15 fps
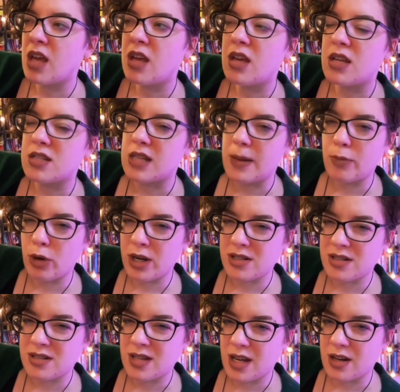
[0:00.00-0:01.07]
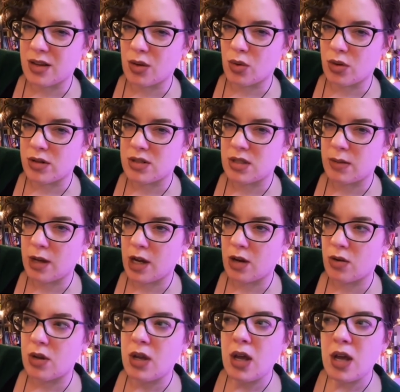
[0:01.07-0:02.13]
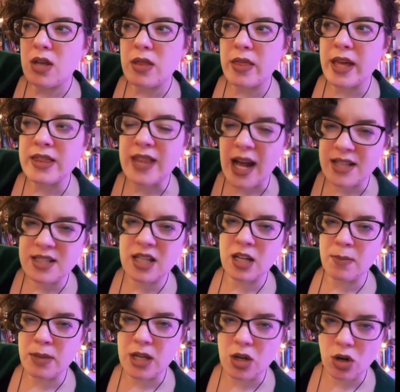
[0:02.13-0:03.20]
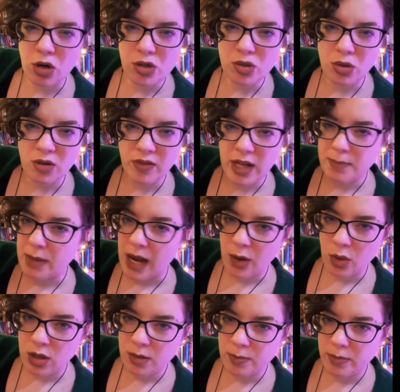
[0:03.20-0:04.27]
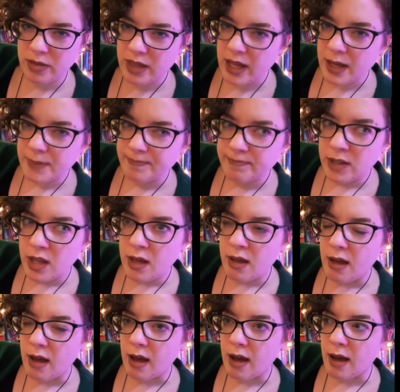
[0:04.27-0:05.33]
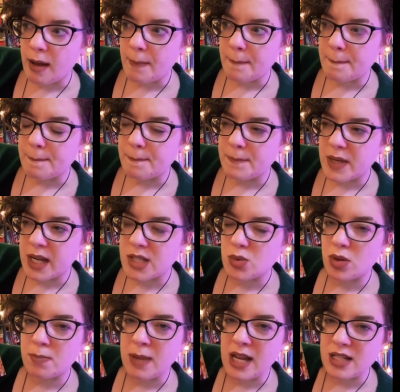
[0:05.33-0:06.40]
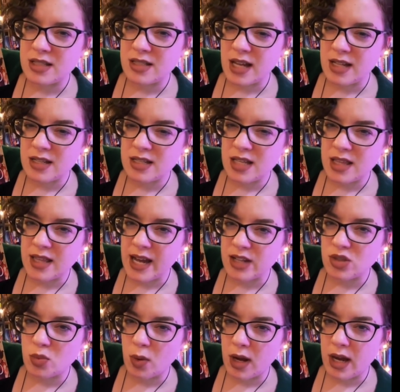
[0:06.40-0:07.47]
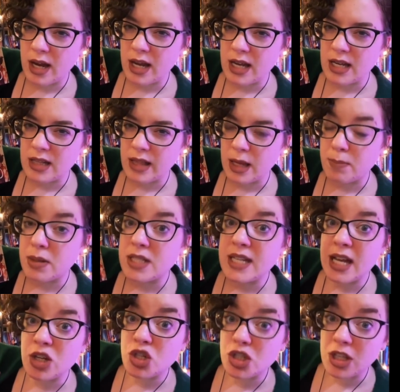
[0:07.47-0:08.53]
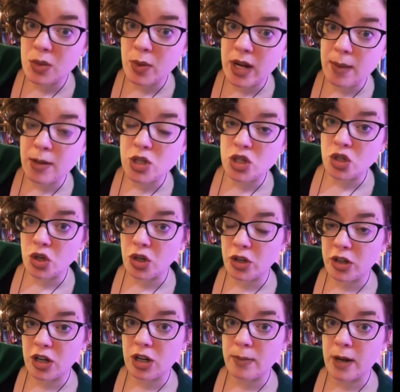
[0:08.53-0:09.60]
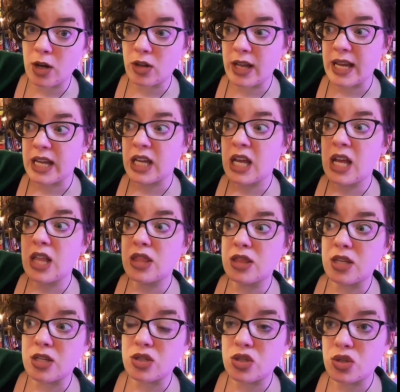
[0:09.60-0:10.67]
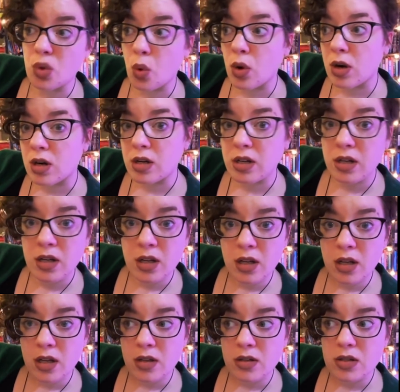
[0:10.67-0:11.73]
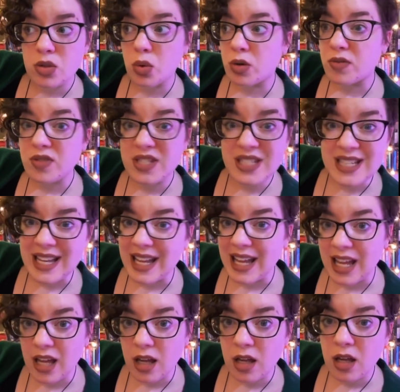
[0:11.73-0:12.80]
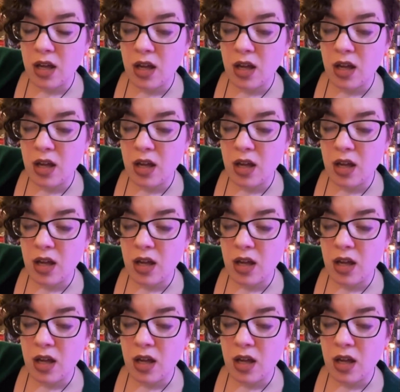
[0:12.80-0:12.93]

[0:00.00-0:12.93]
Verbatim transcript: is that Bryce is tied to the horn somehow. Like that's going to be her sort of like power thing um, because it would make sense that that's why, like, potentially what I mentioned earlier about, like, the sword sort of singing